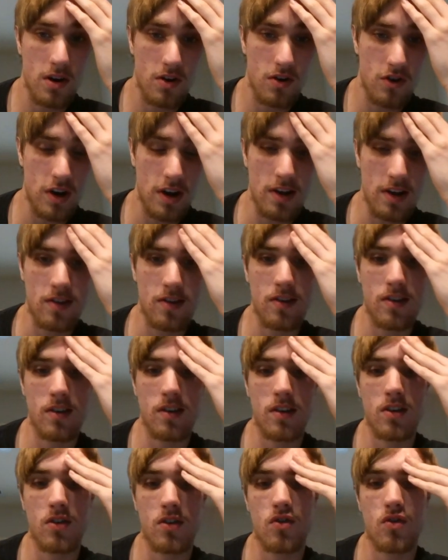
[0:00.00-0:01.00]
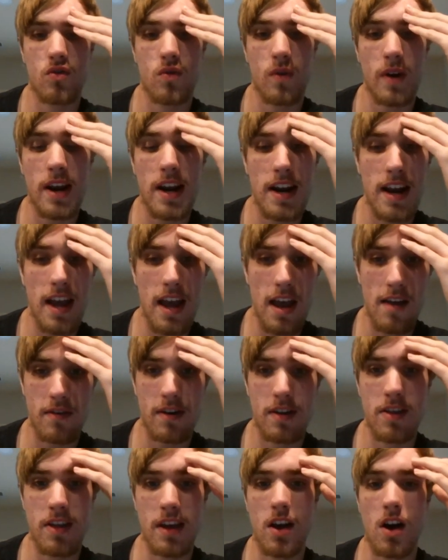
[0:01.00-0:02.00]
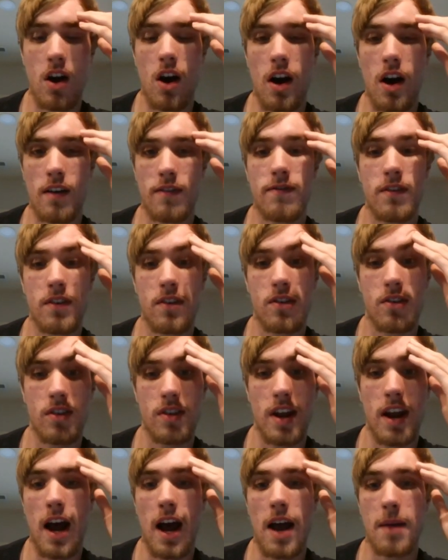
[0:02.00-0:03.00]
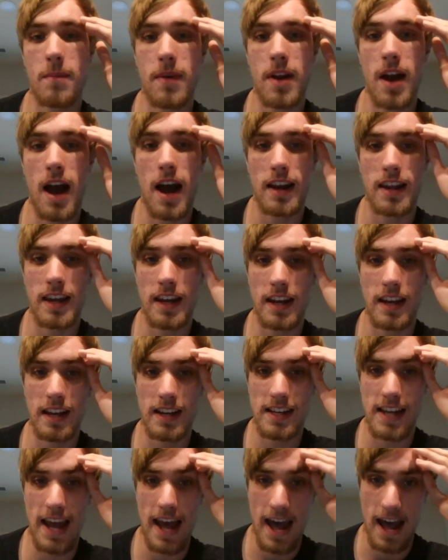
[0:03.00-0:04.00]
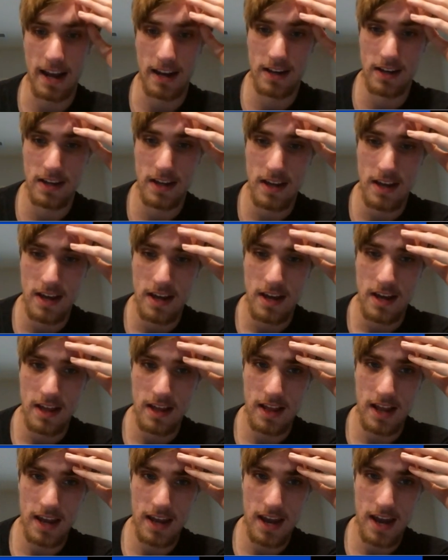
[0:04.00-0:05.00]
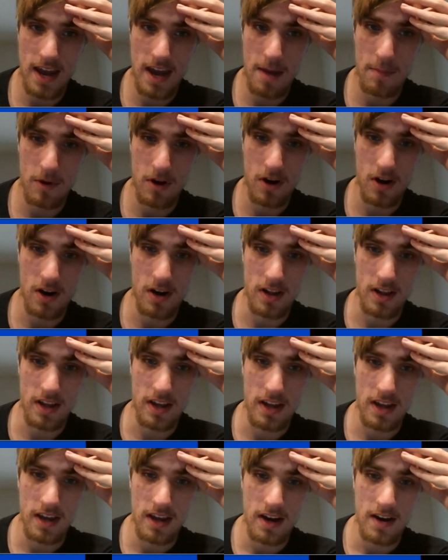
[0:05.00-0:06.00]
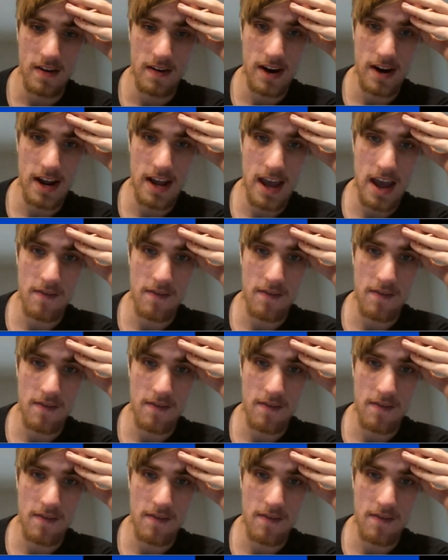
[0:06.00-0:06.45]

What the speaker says: just trade everything off so that I'm not getting attacked like I am currently, right?